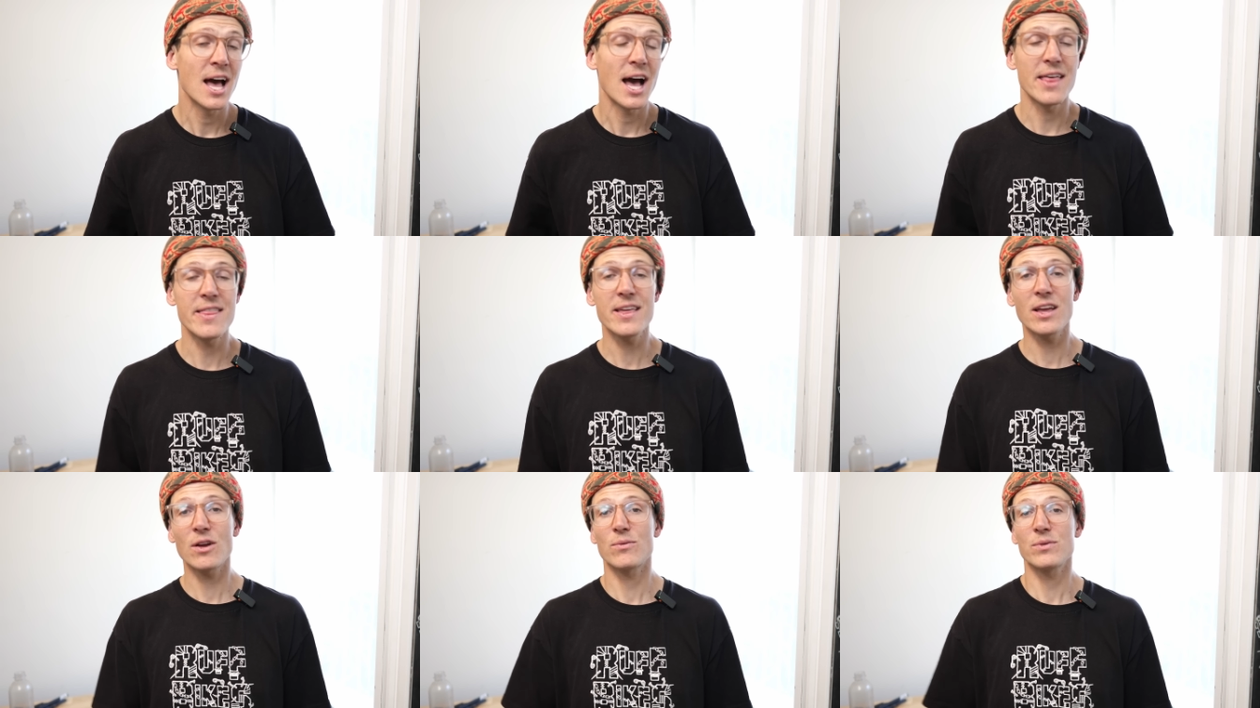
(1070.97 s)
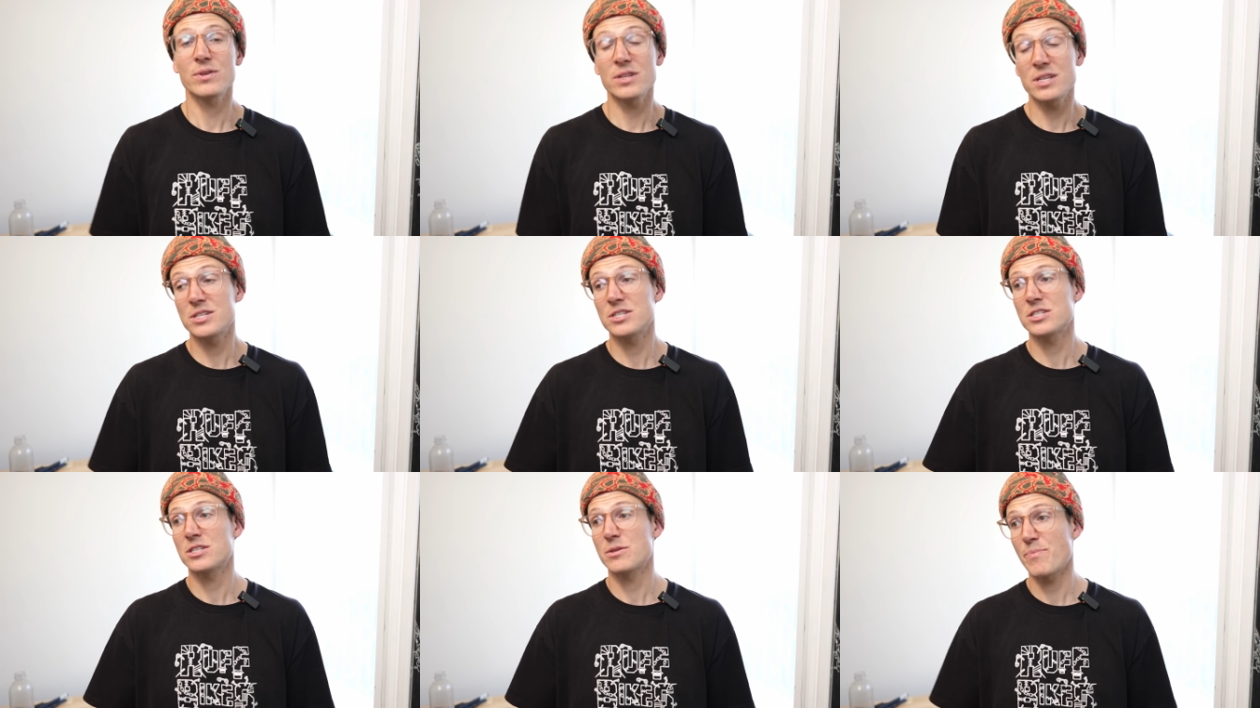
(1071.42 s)
I think it
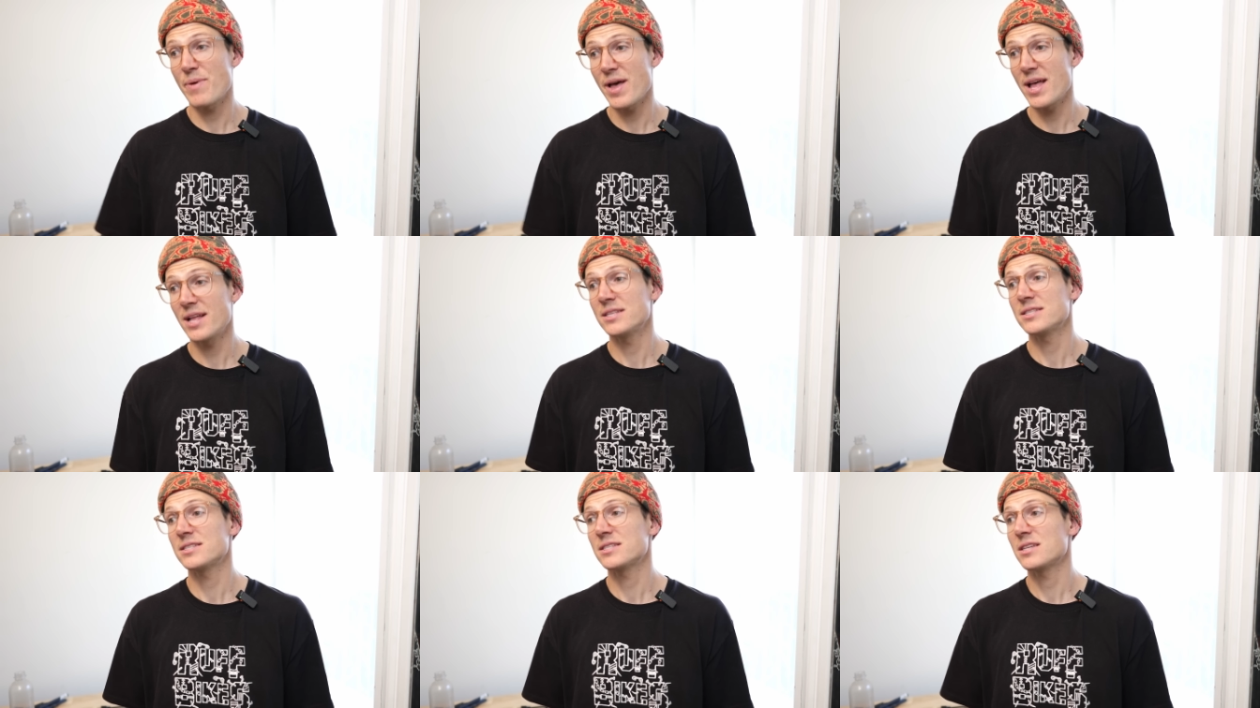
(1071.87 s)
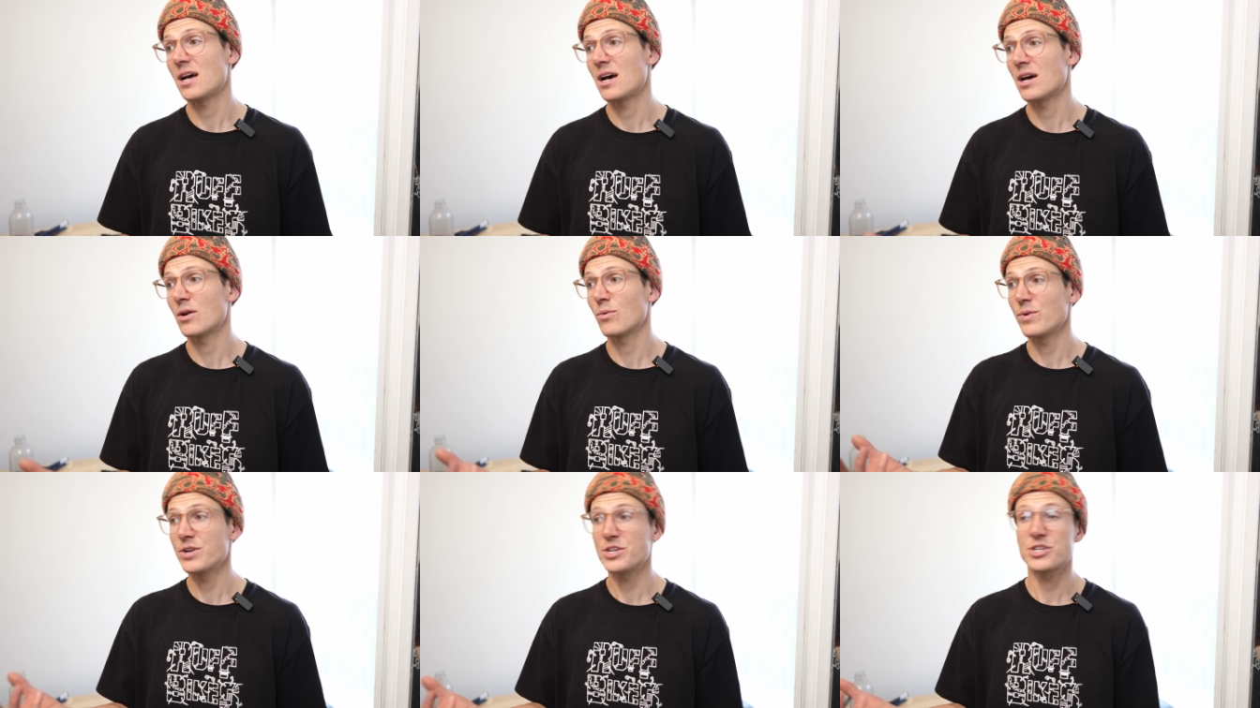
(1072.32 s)
really just depends
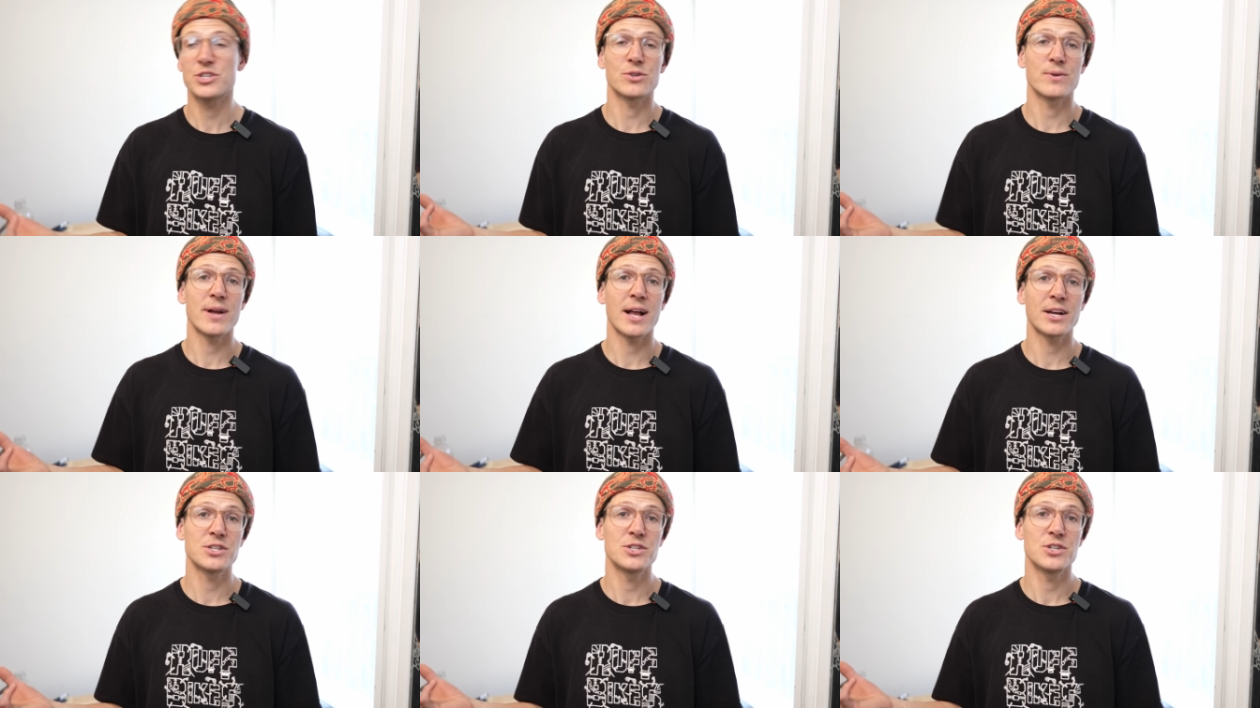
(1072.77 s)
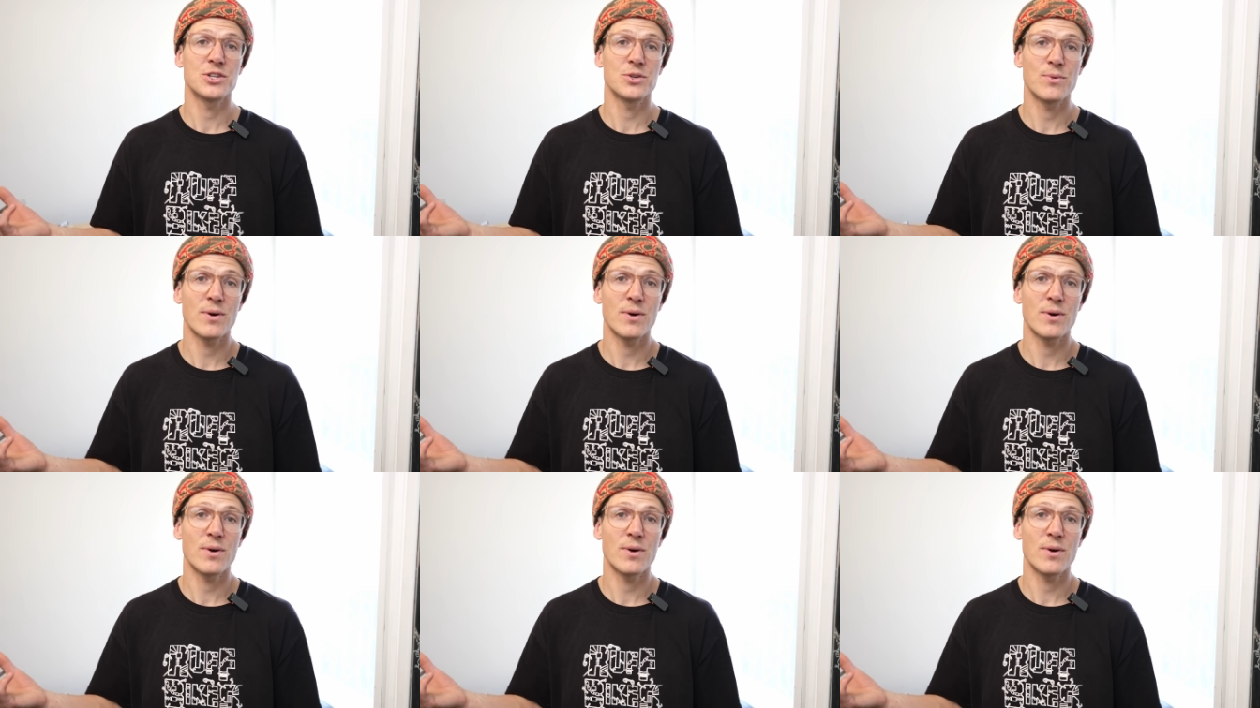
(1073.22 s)
on which direction do you